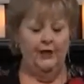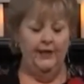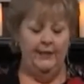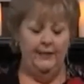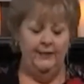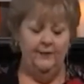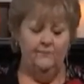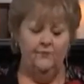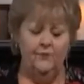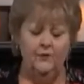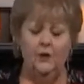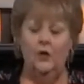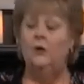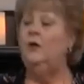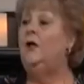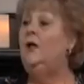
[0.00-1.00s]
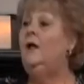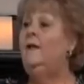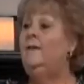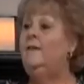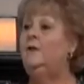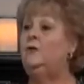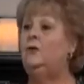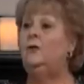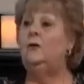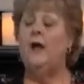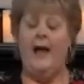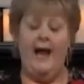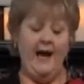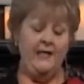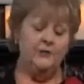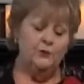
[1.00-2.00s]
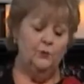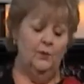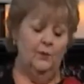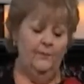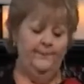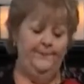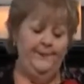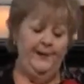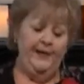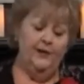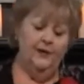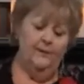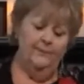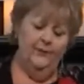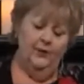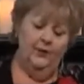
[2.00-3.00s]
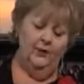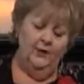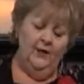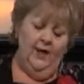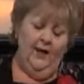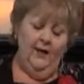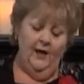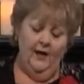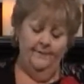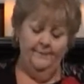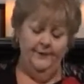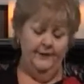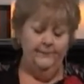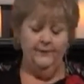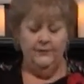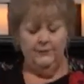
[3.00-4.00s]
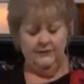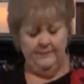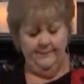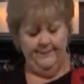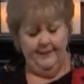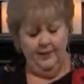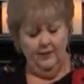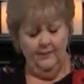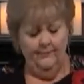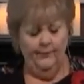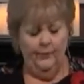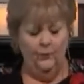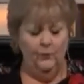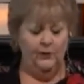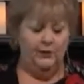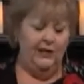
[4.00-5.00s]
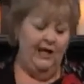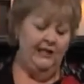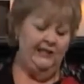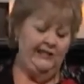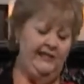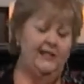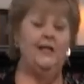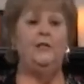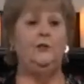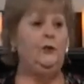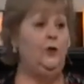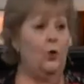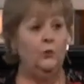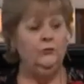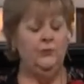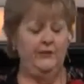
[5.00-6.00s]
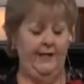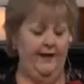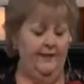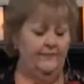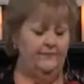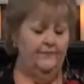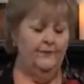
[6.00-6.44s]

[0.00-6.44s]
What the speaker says: And even though the two actual people in the parable were Ali and Yosef,